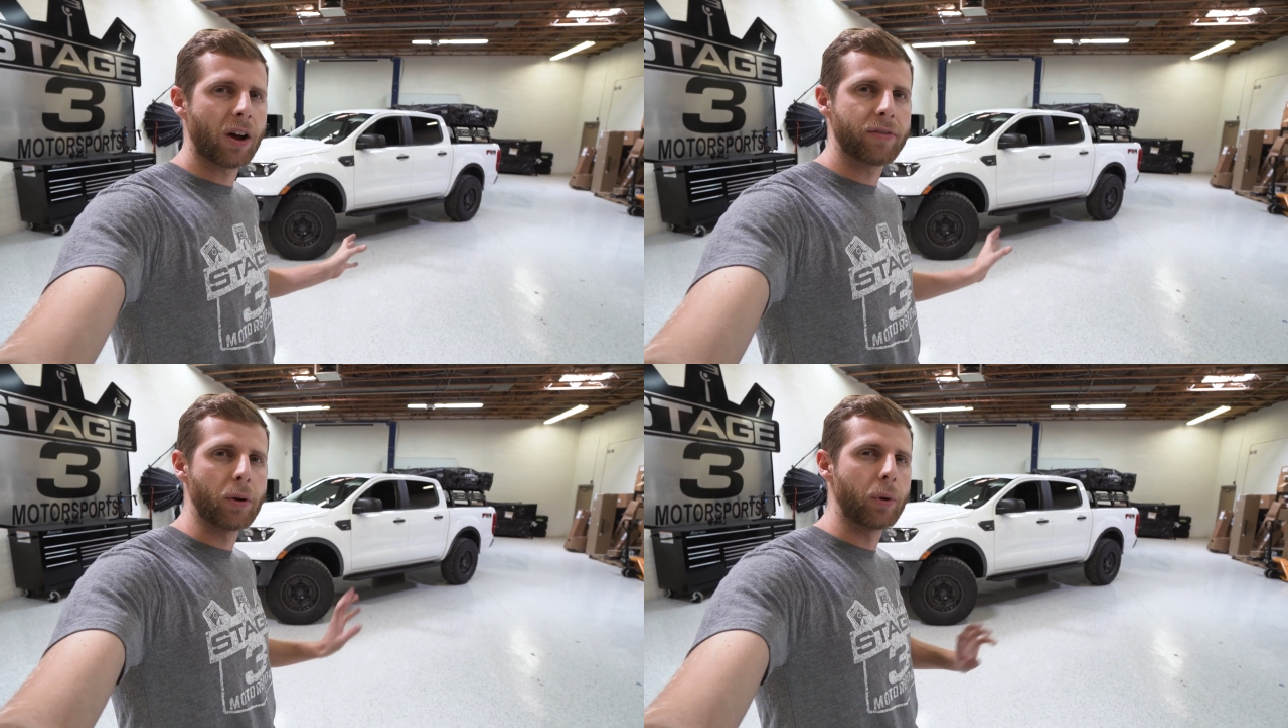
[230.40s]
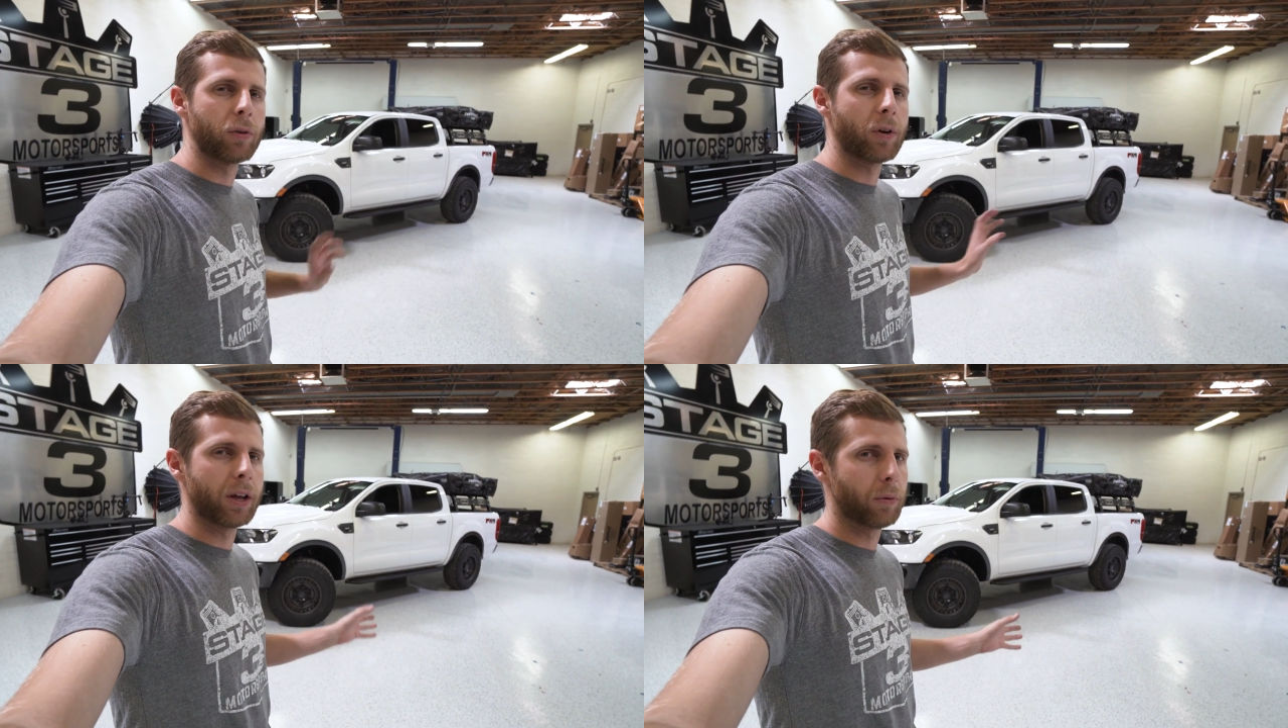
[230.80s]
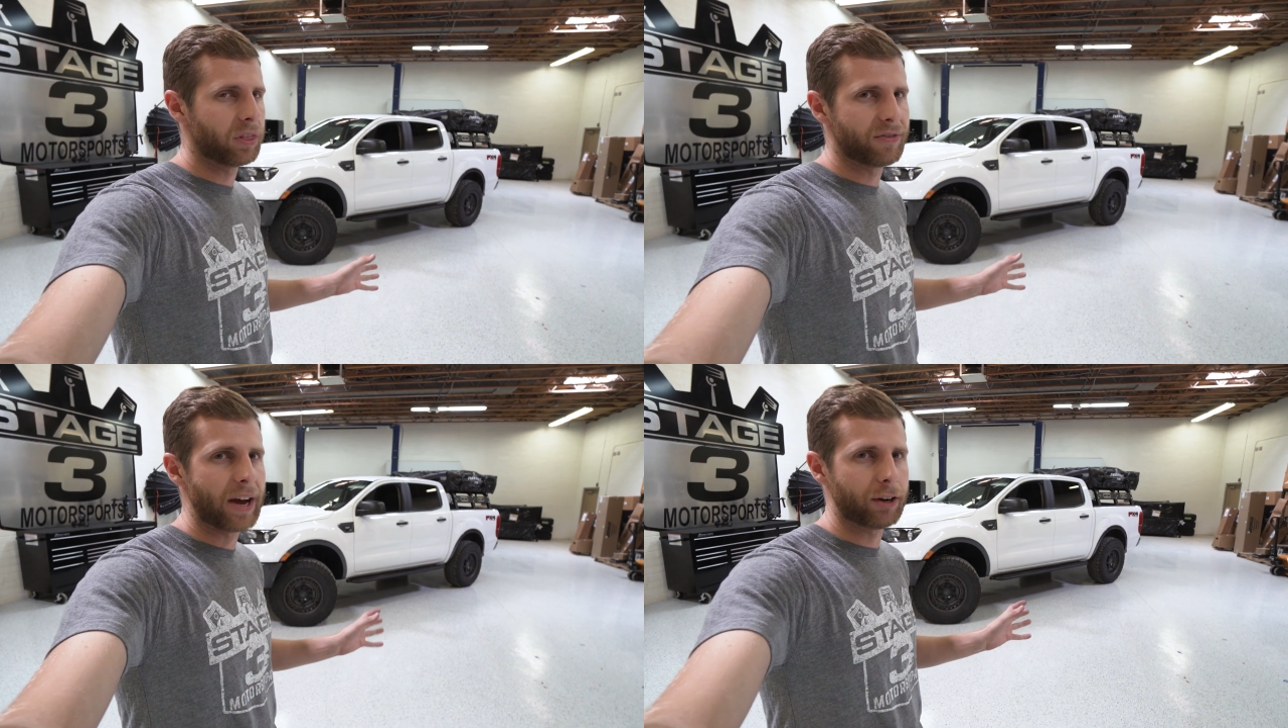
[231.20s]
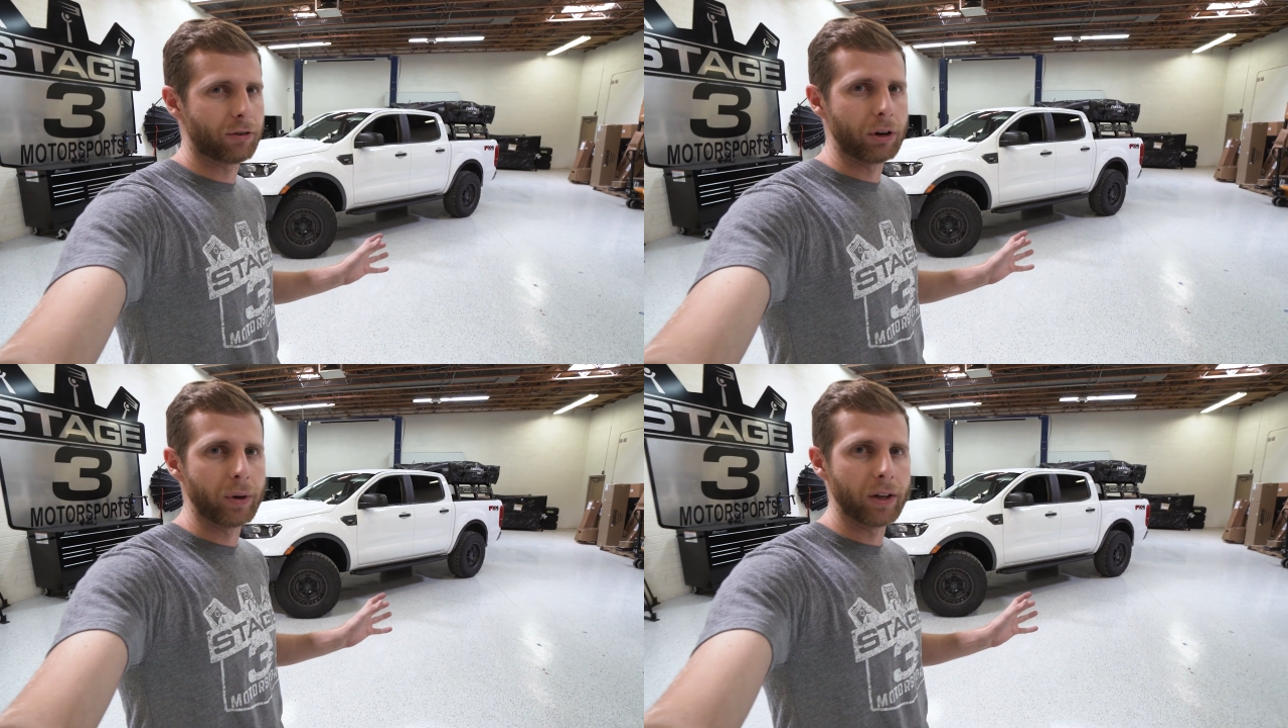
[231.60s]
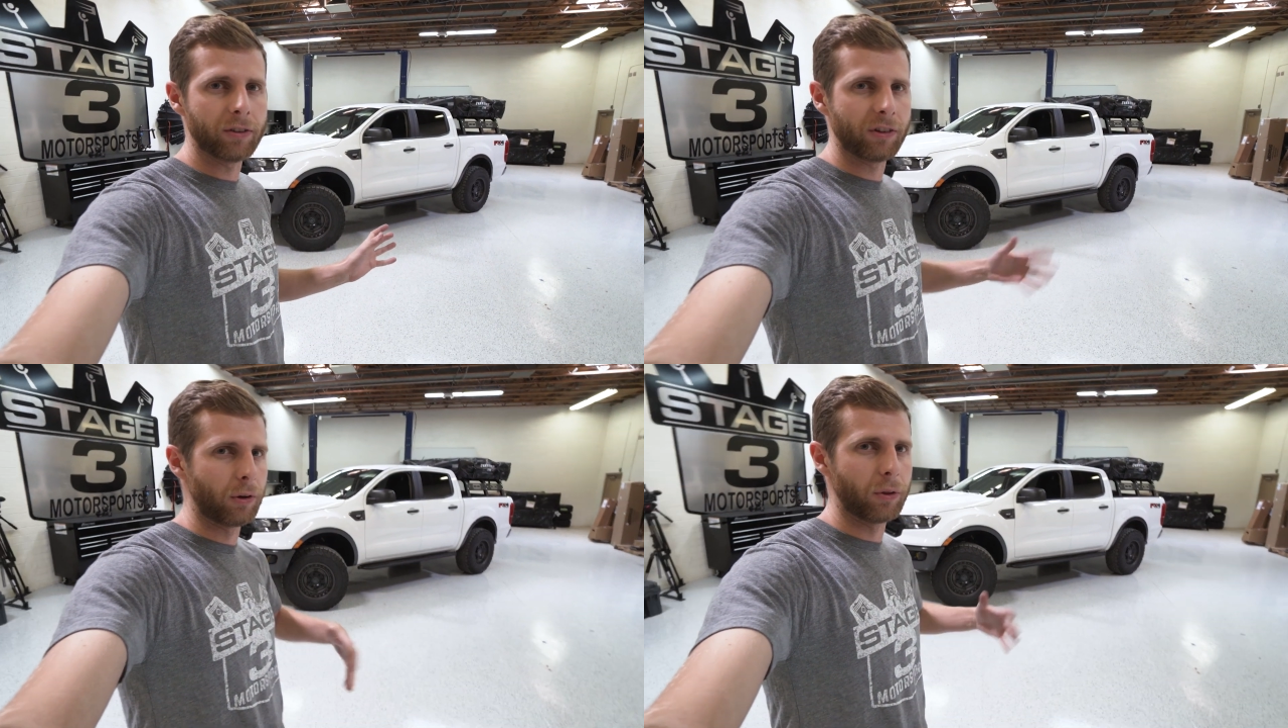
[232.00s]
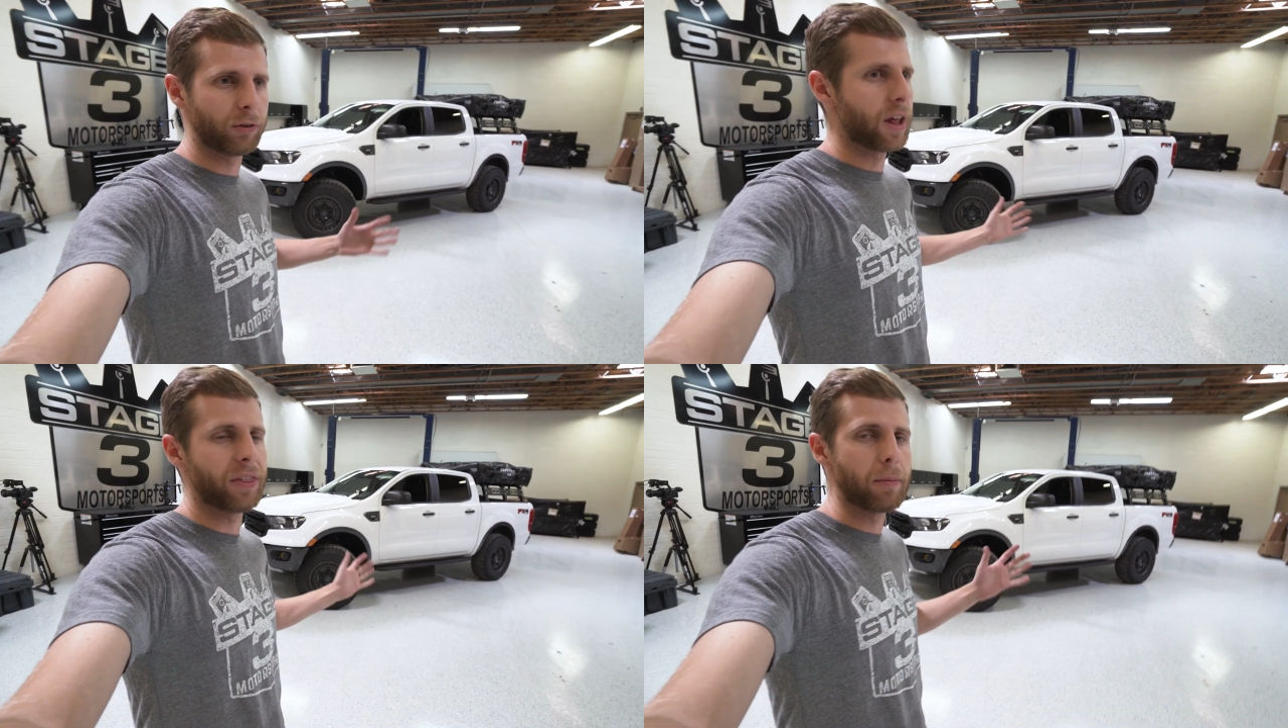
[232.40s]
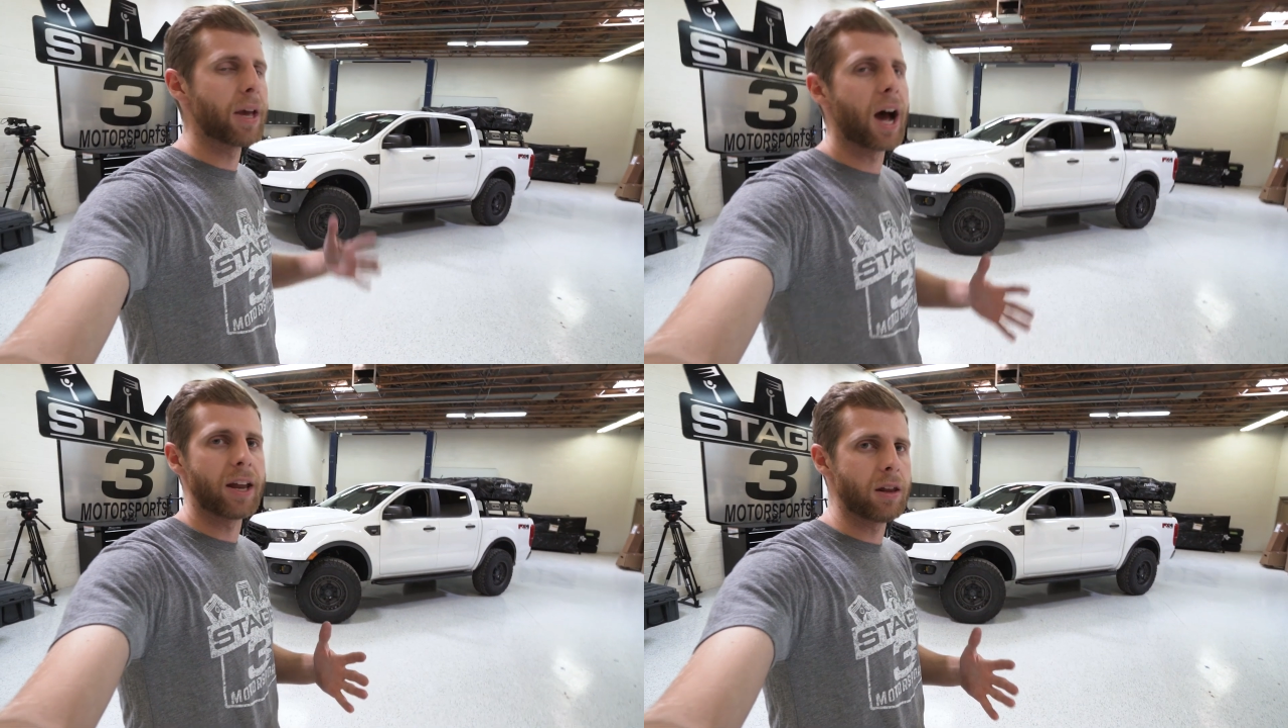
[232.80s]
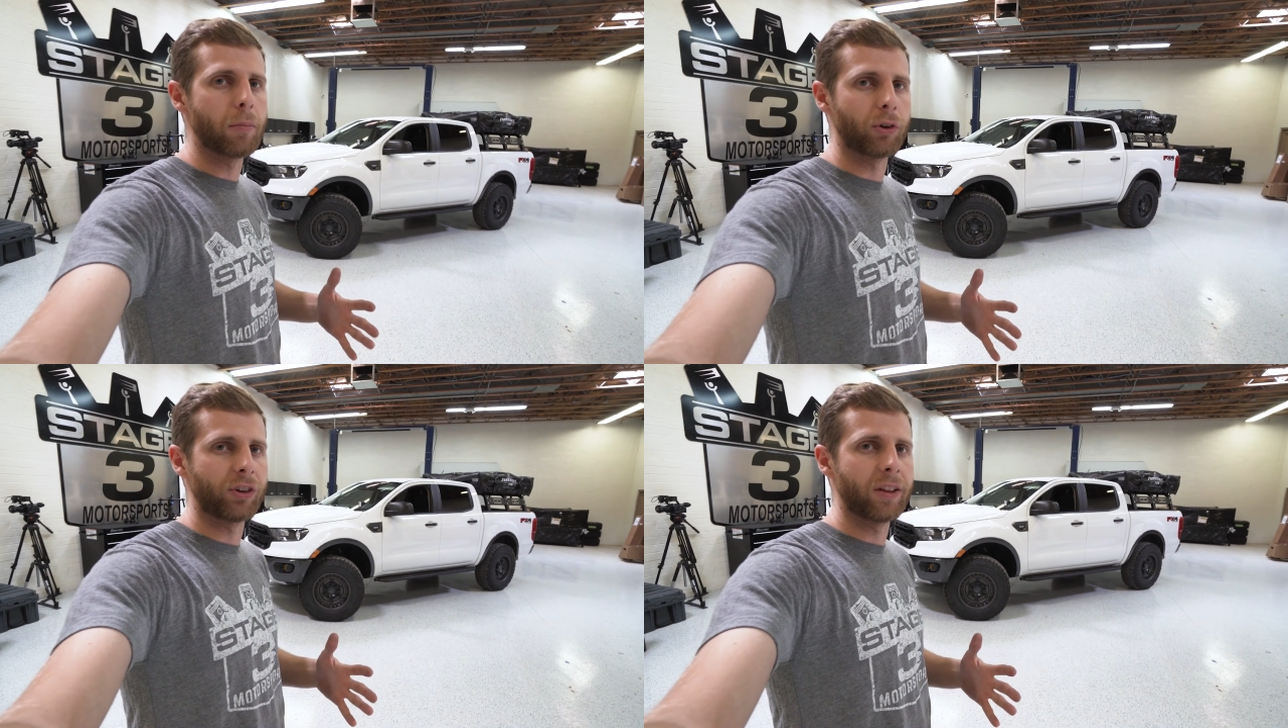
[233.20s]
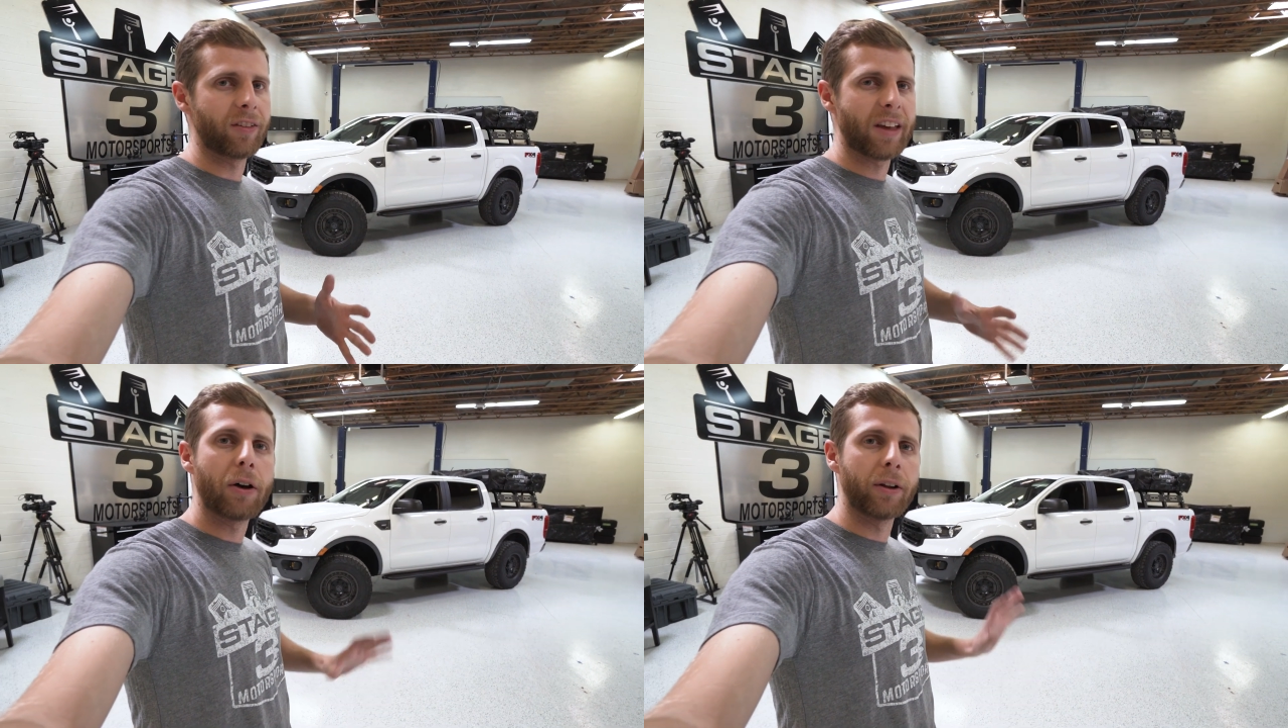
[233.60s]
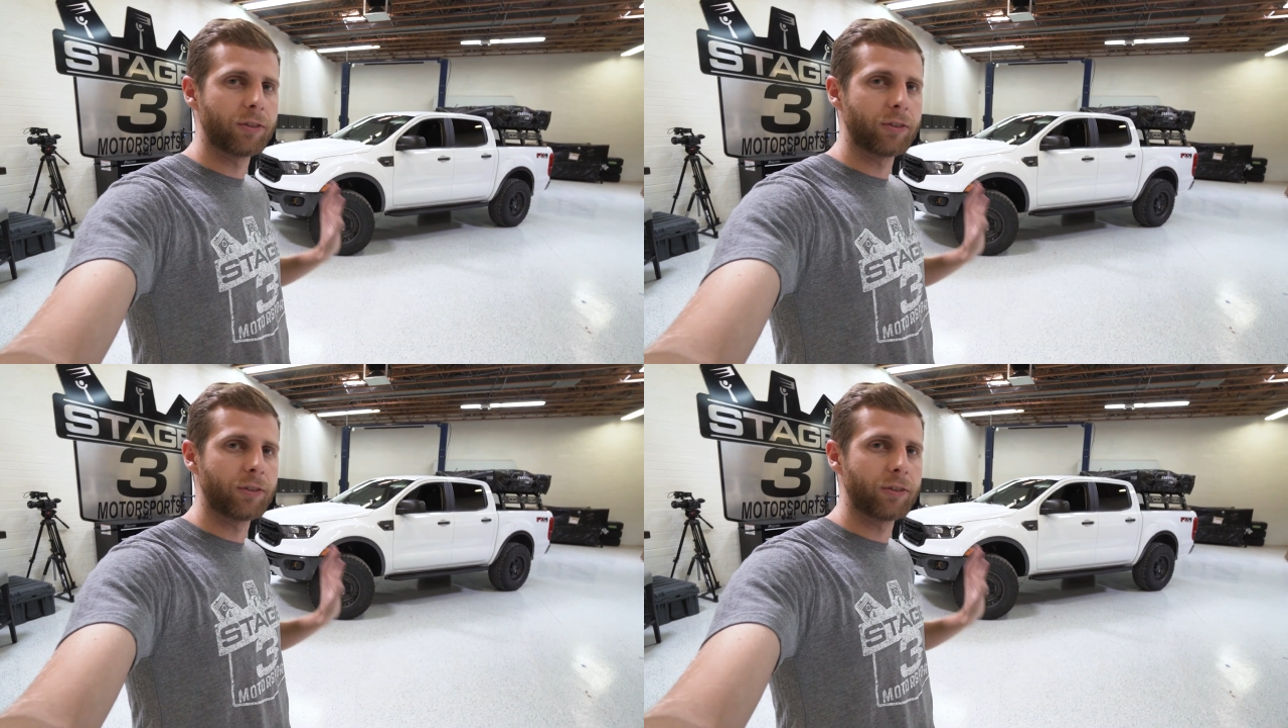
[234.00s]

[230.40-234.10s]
off that we were running with the factory wheels, so there's nothing behind it pushing this out.